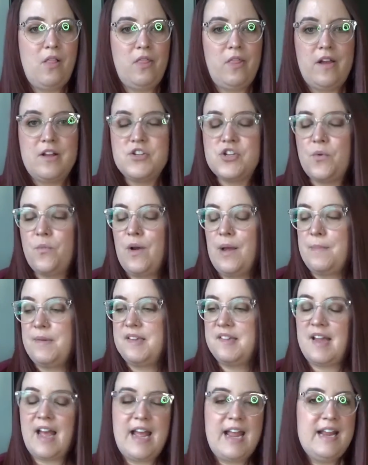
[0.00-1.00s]
launch a
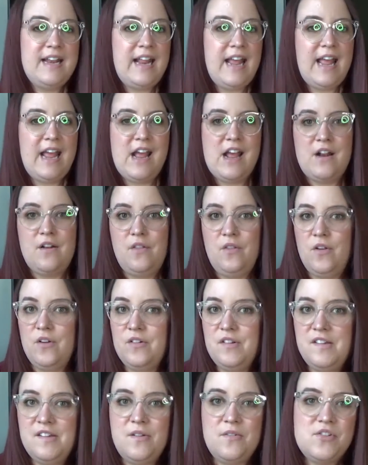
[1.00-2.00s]
website and
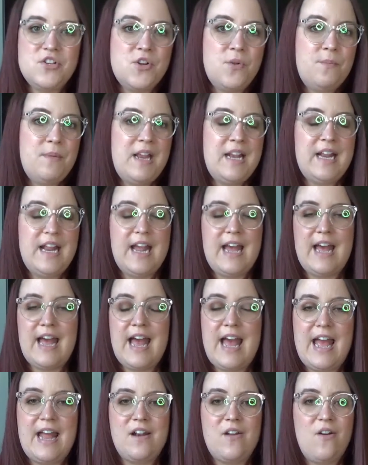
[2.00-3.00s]
learn social
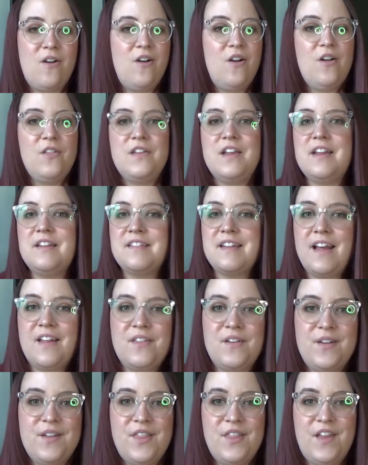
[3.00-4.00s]
media and all these
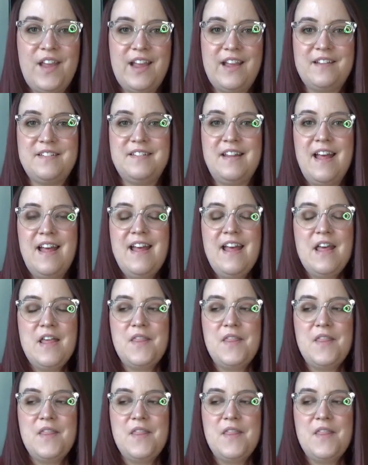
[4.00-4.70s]
other things